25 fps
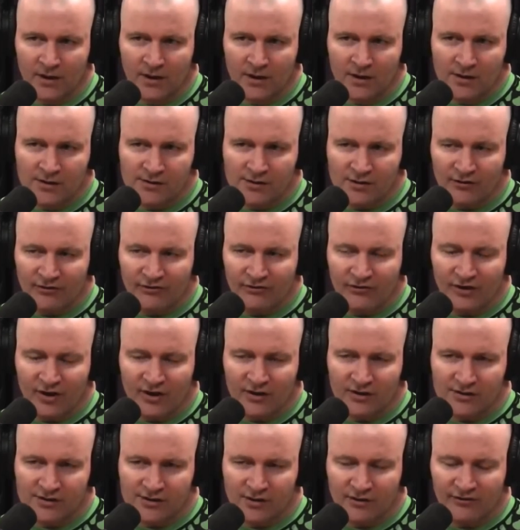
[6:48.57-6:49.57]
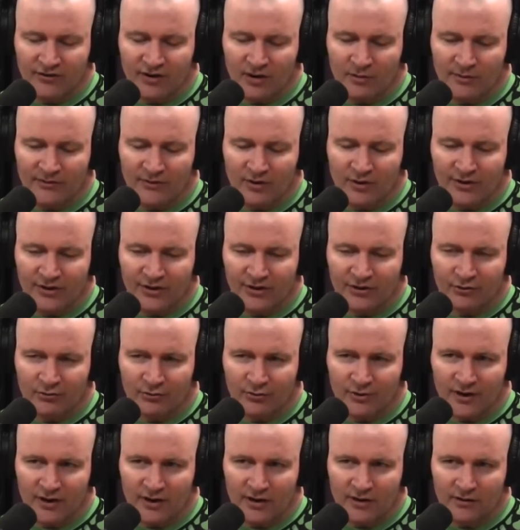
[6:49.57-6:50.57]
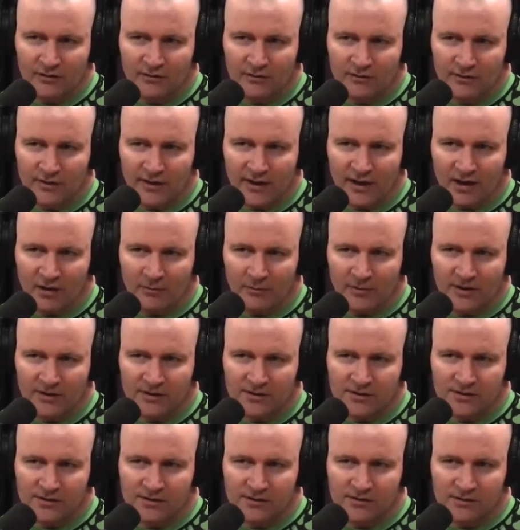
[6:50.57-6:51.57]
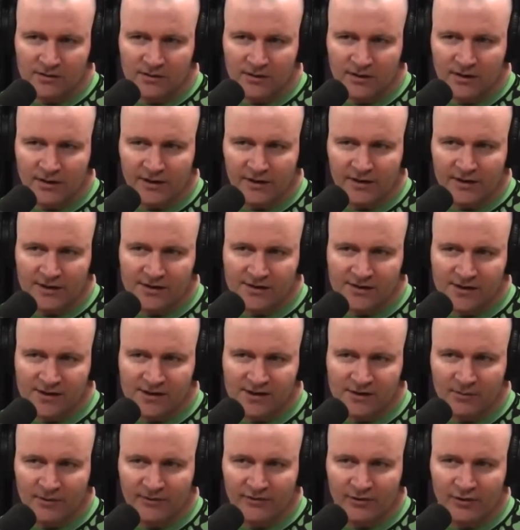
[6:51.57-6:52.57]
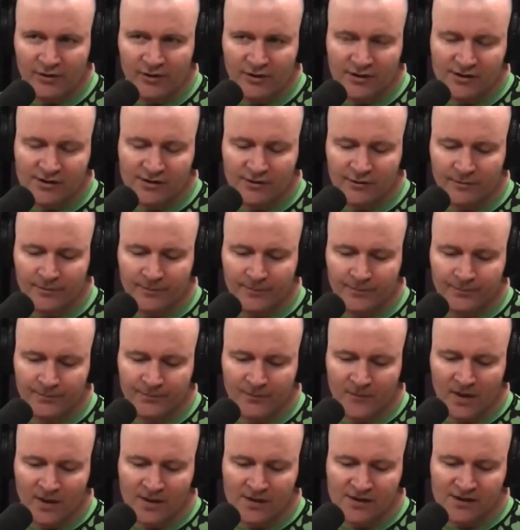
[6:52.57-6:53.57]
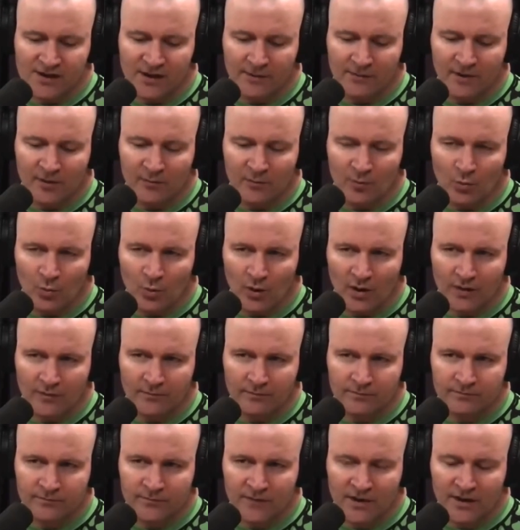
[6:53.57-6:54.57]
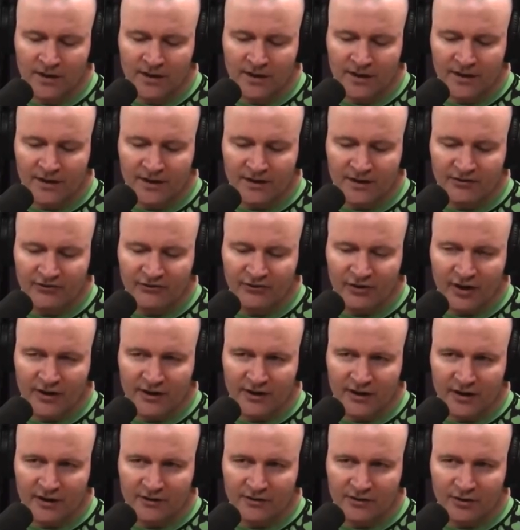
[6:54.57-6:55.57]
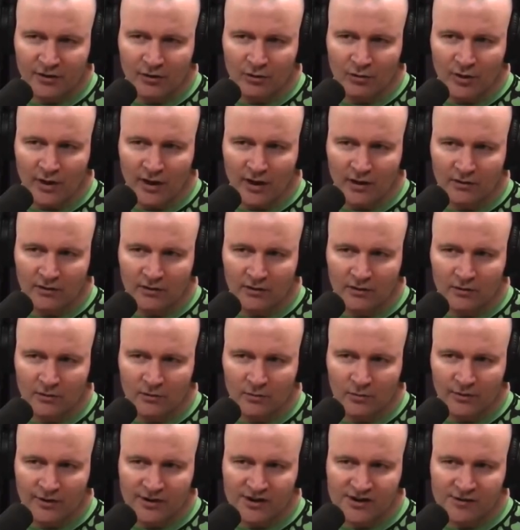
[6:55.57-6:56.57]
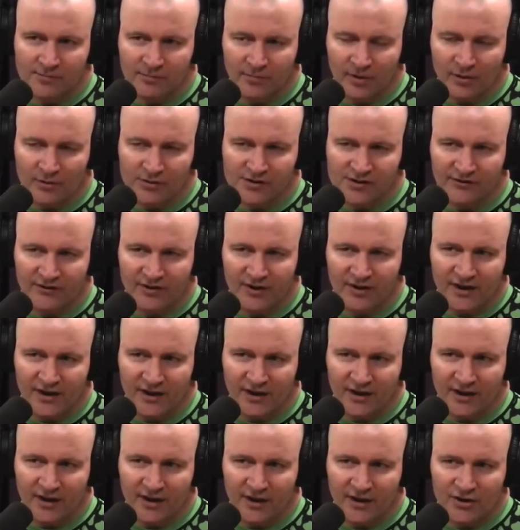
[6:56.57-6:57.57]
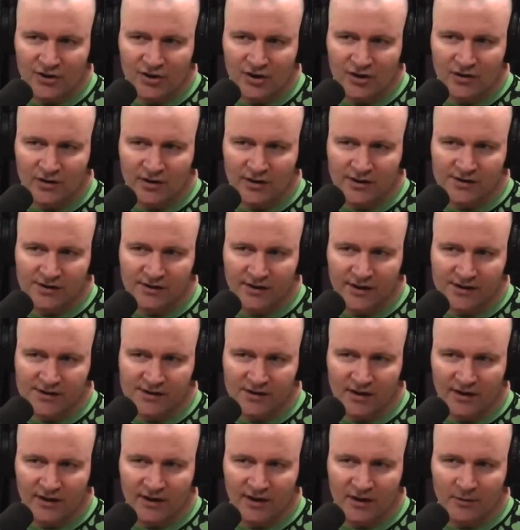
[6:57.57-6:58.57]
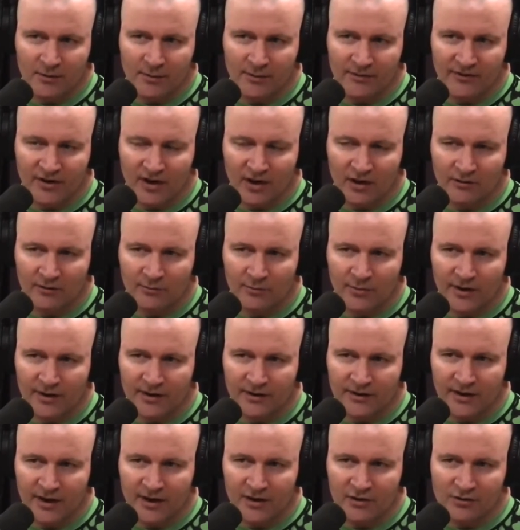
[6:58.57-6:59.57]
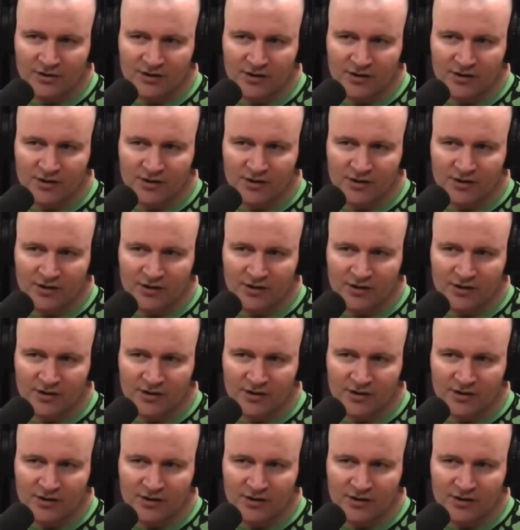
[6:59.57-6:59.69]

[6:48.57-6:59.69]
So far we've got 3 elements in this system of Jiu-Jitsu. Step number 1, get the fight down to the ground where explosive kinetic energy is less likely to be developed by a dangerous